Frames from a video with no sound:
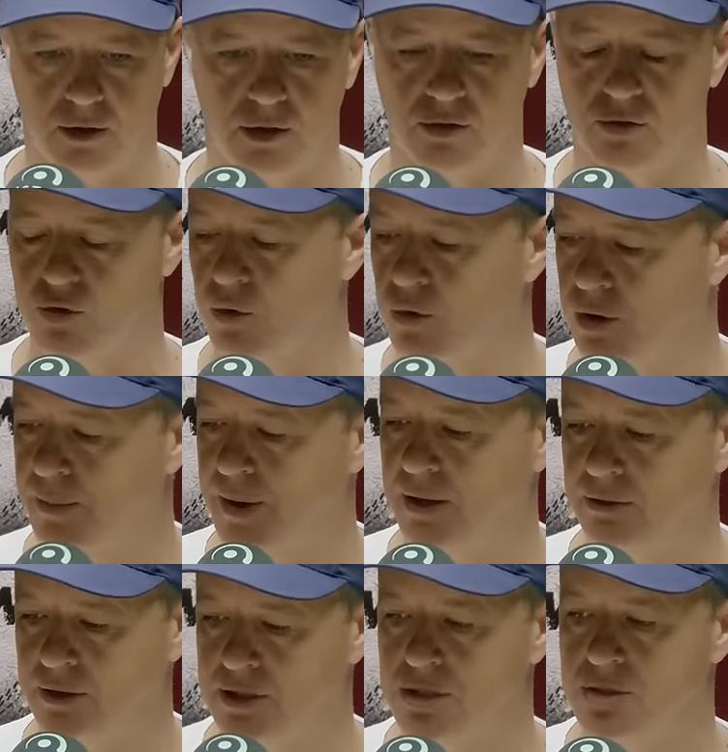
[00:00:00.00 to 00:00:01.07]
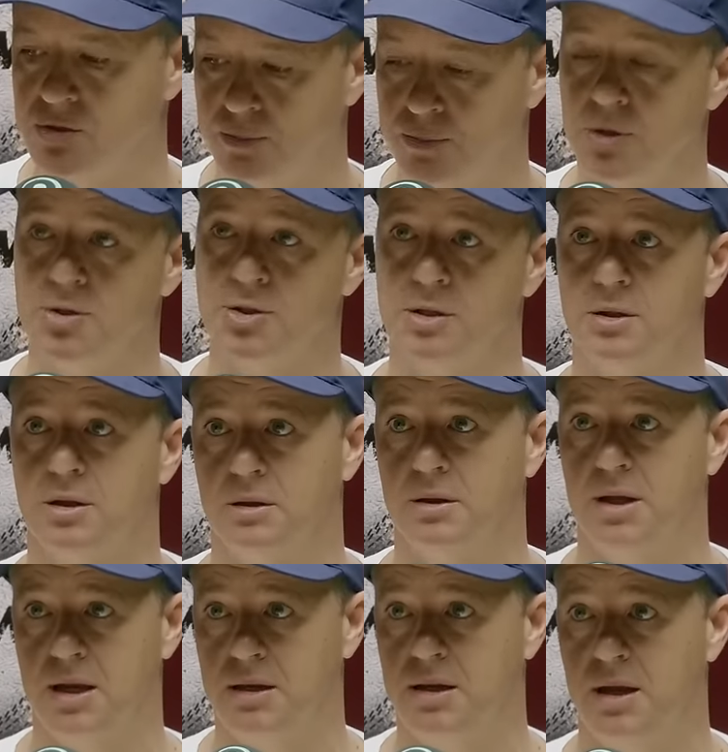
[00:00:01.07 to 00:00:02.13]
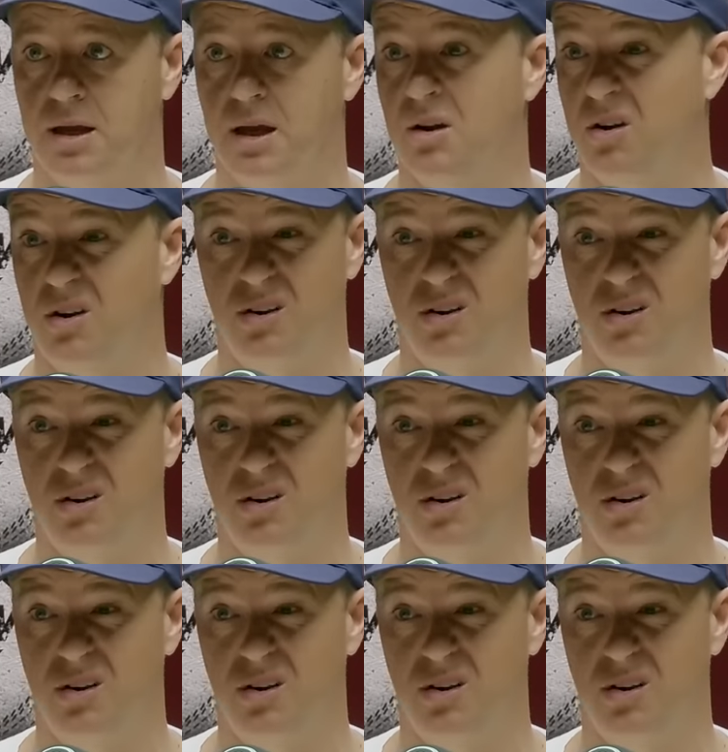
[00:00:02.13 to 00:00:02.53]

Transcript: a lot of talk about the distribution that India get.